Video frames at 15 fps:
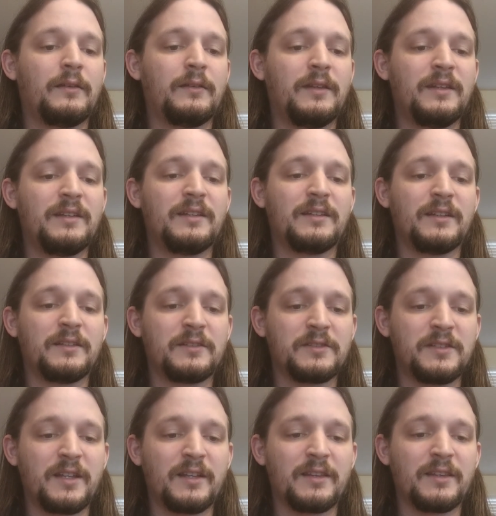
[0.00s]
needing to
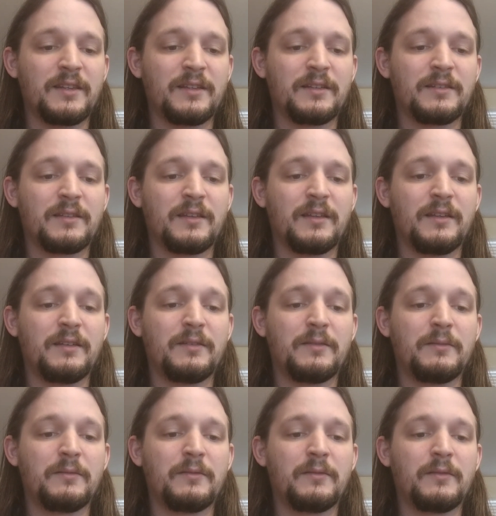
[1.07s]
understand things, and
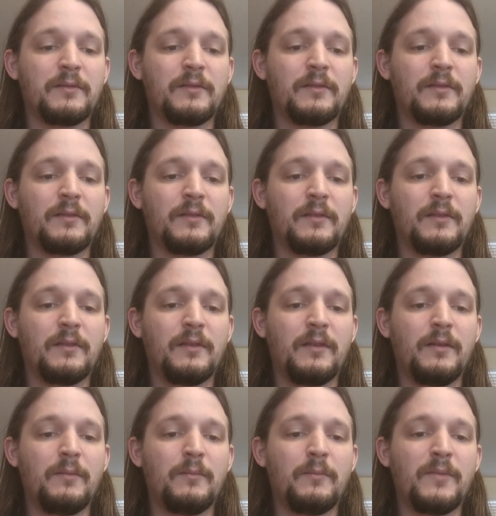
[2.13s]

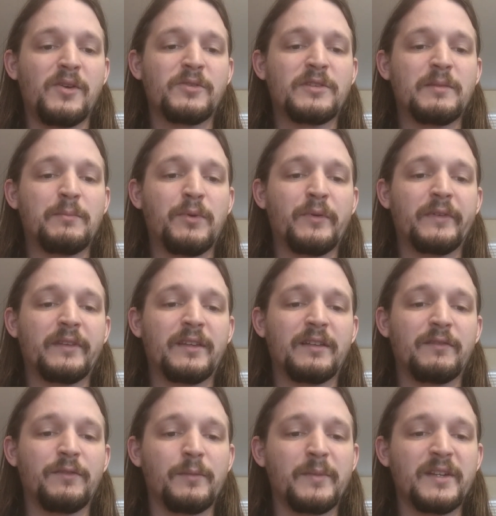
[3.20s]
most important
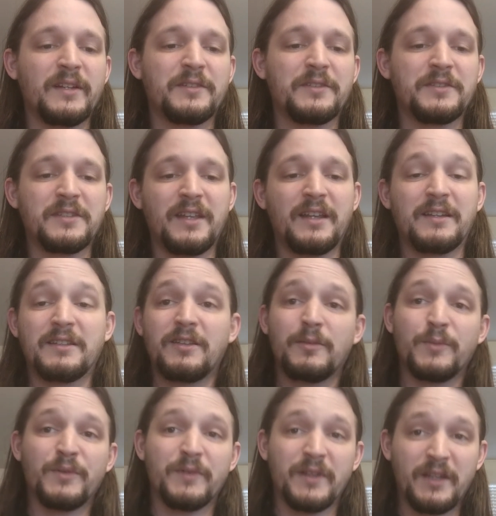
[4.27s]
thing for me to understand is
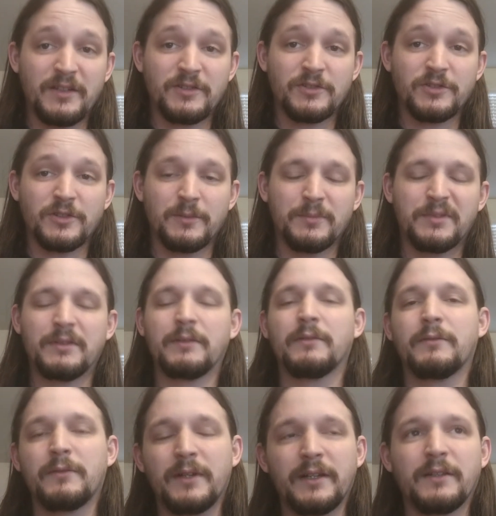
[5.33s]
human relationships,
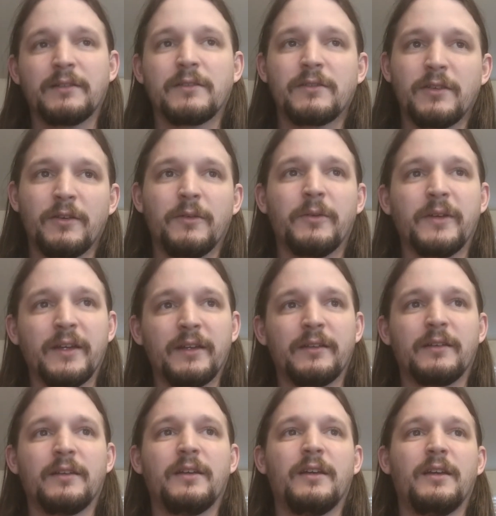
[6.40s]
right? So okay,
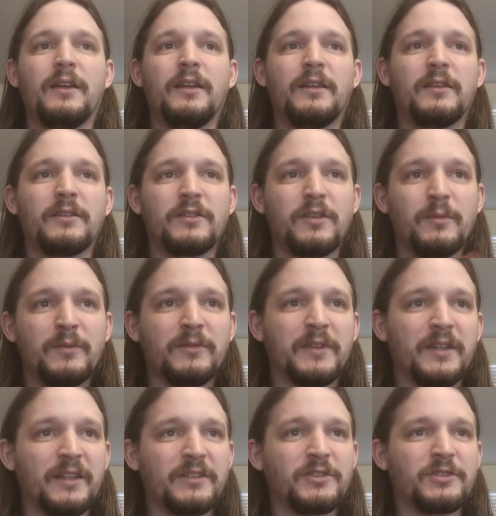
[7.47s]
there's human
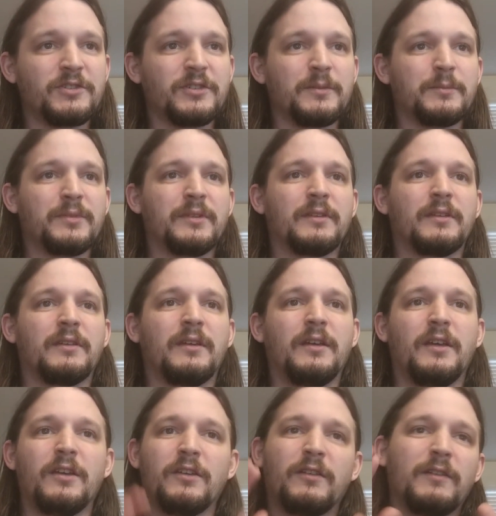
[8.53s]
relationships.
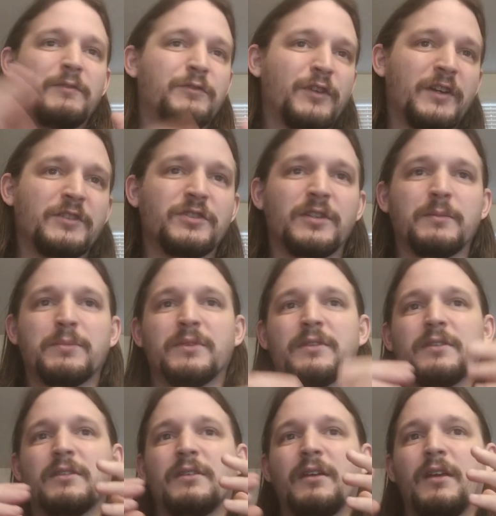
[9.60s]
You have
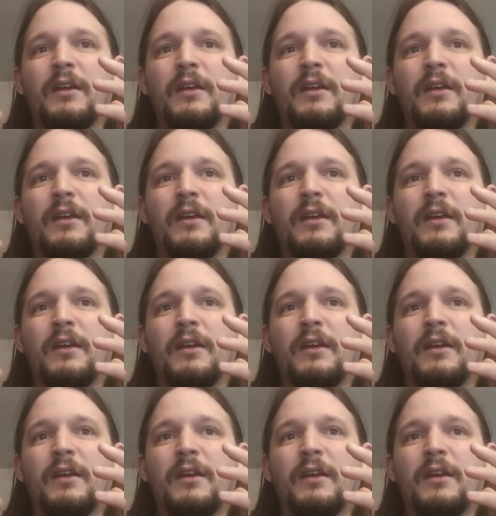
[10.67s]
friendships